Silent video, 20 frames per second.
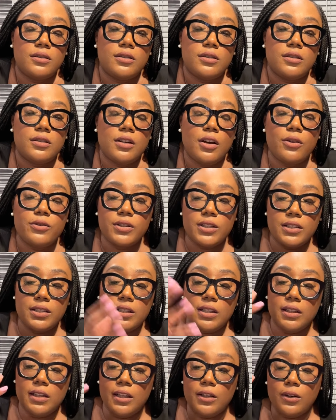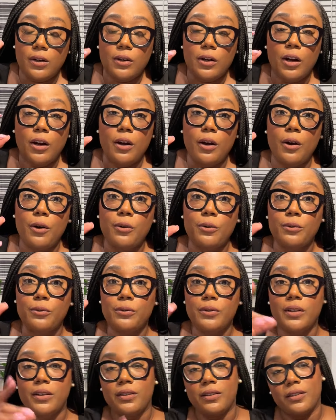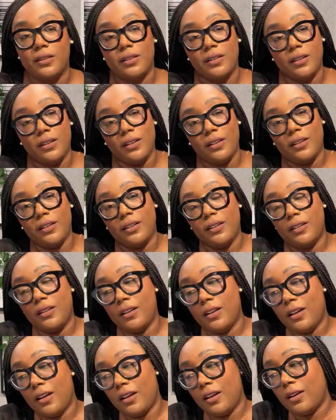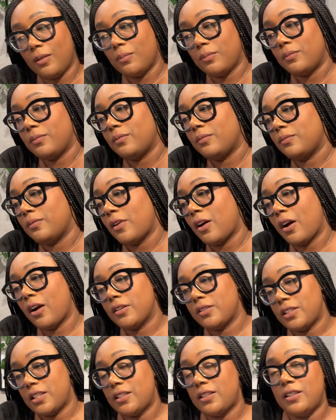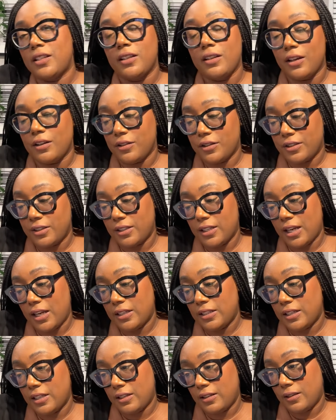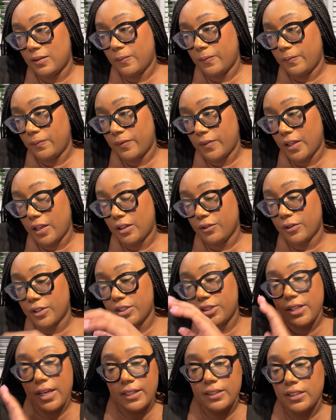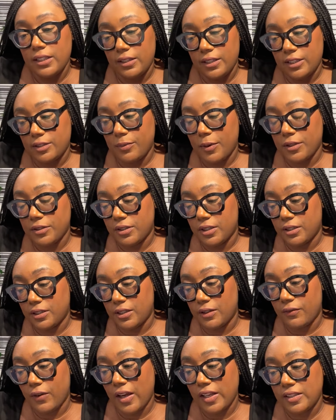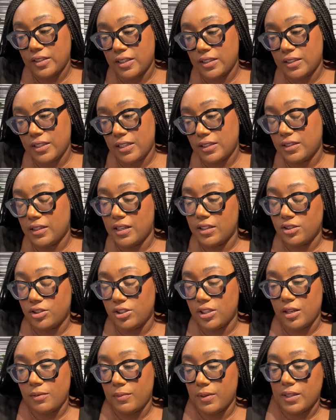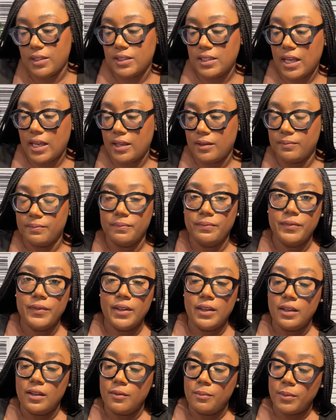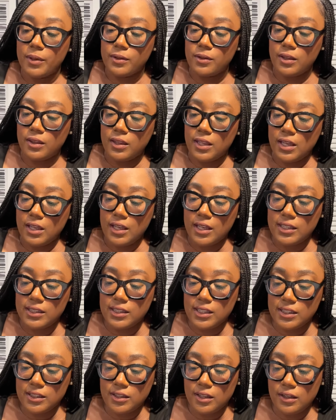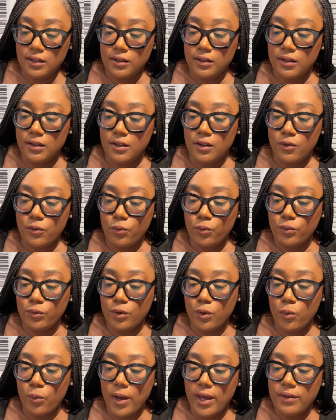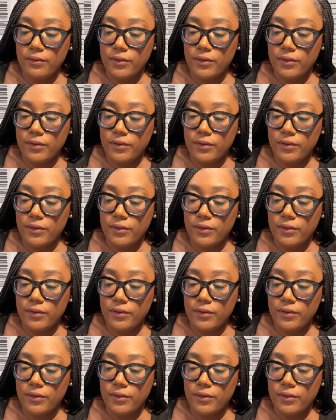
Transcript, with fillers: chosen to lean on her own um, artistic understanding and rejected this person's advice. And since then, she ain't been the same. But the thing is, is the, the way